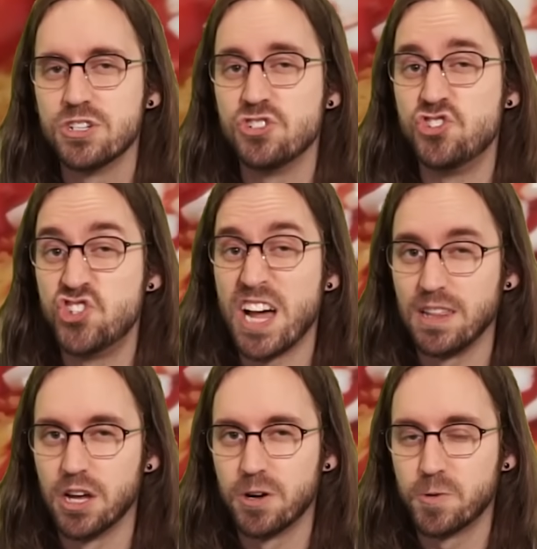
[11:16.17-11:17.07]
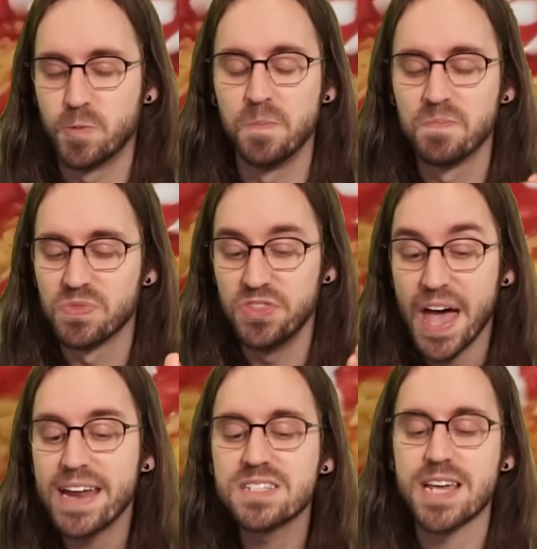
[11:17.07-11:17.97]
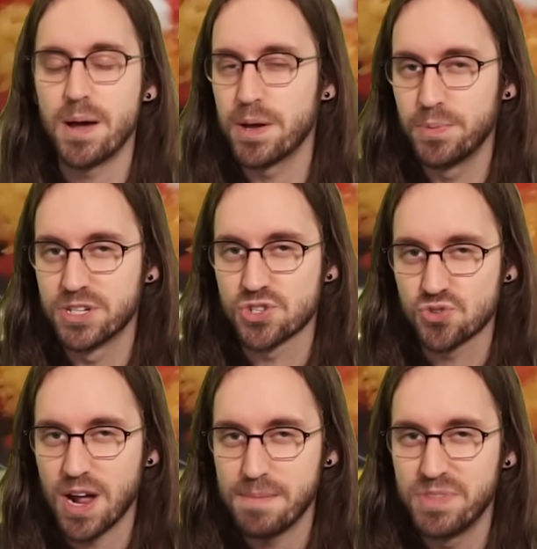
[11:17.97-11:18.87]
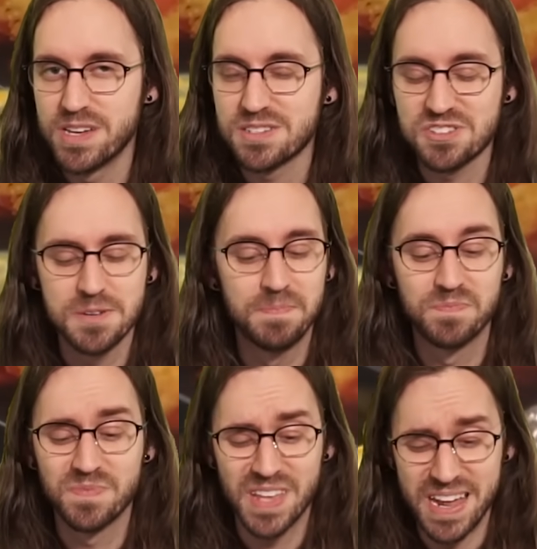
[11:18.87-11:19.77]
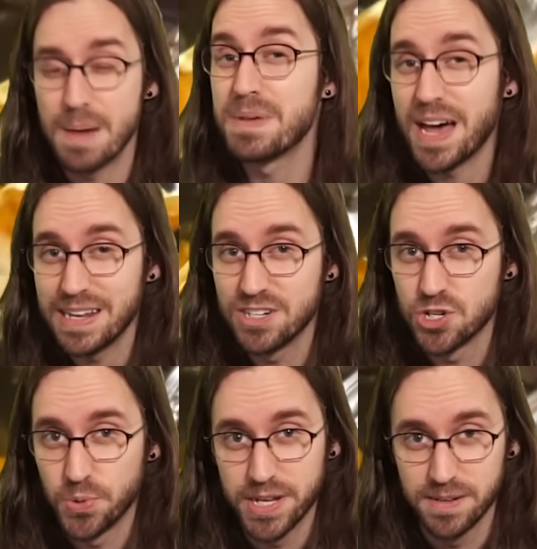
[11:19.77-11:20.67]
Jell-O. That is how I would describe this, and I'm not into it.